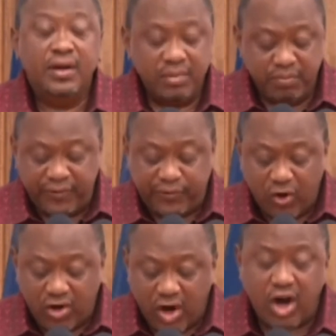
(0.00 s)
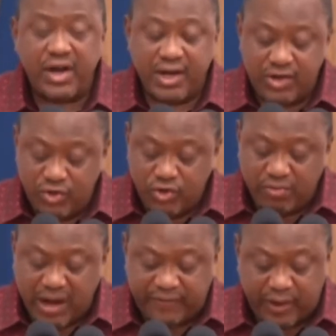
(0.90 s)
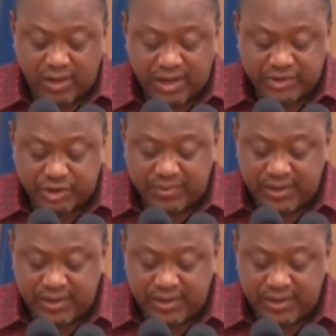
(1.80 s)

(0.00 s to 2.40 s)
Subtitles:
Before God and you, my fellow countrymen,